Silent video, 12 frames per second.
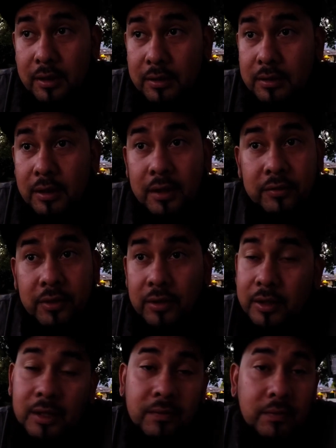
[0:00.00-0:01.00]
I started
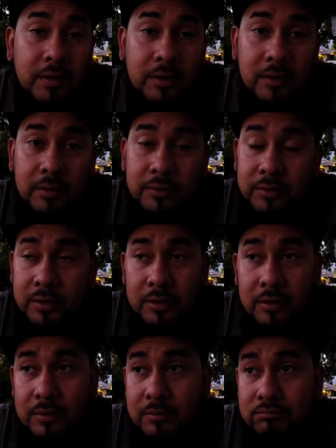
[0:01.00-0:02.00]
looking at videos and
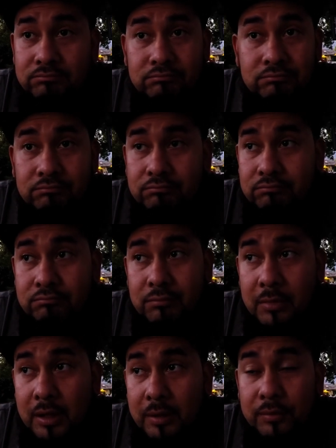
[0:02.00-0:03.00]

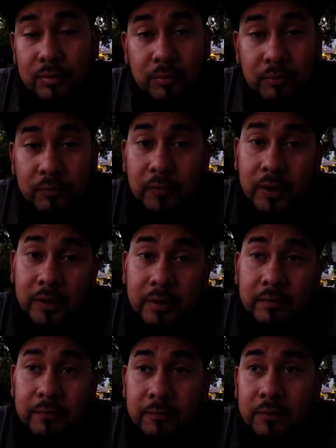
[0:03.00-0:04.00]
I'm very,
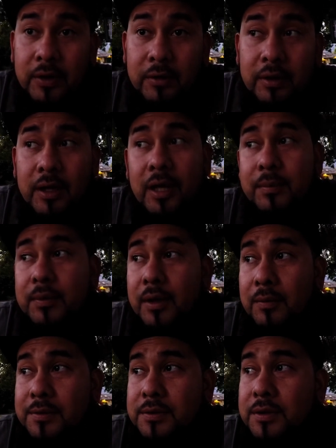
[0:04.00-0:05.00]
very happy I went
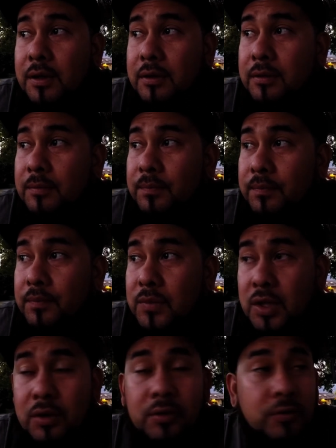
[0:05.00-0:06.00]
to Tahoe.
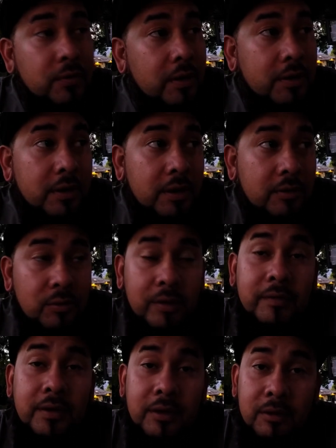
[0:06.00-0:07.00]
Tahoe's very nice. We're even
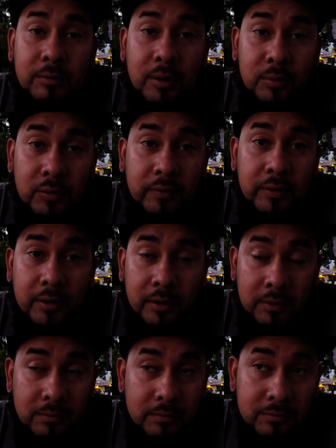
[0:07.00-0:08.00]
thinking about moving there.
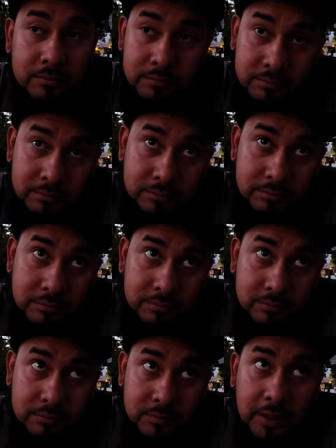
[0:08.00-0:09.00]

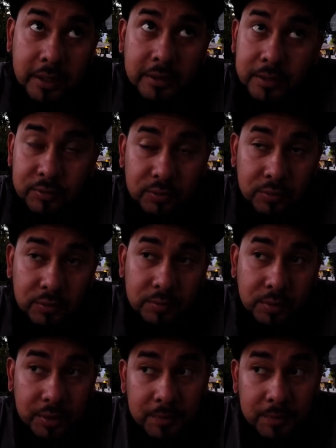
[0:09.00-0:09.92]
Not anytime soon, but